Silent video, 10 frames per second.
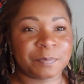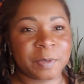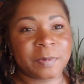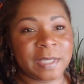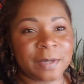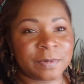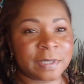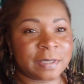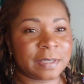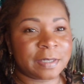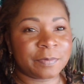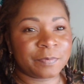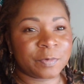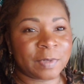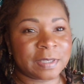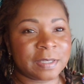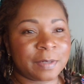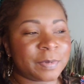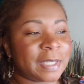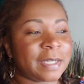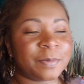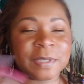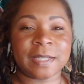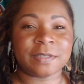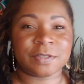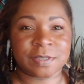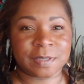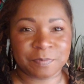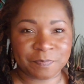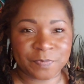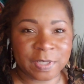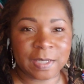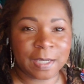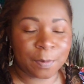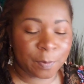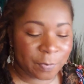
Maybe that one on there, right there, but that could be like just the camera.